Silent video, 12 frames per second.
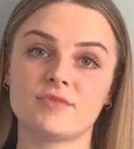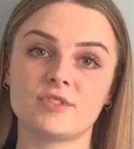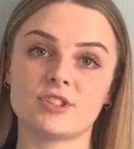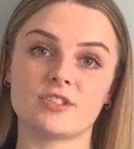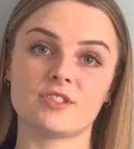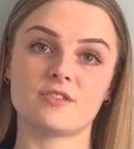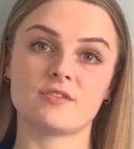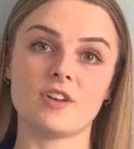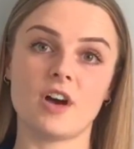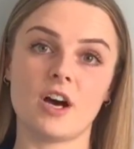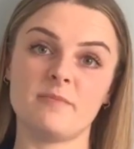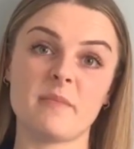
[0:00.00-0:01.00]
It's just
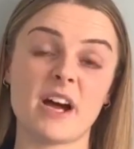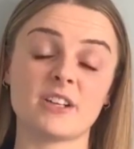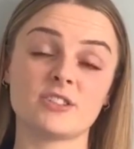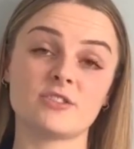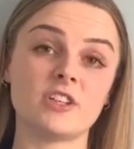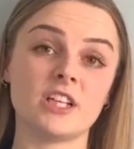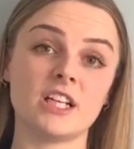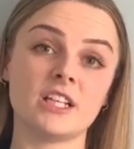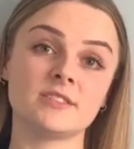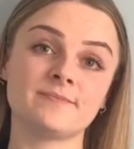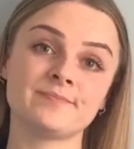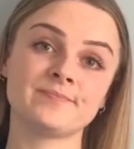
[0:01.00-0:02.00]
unmatched, really.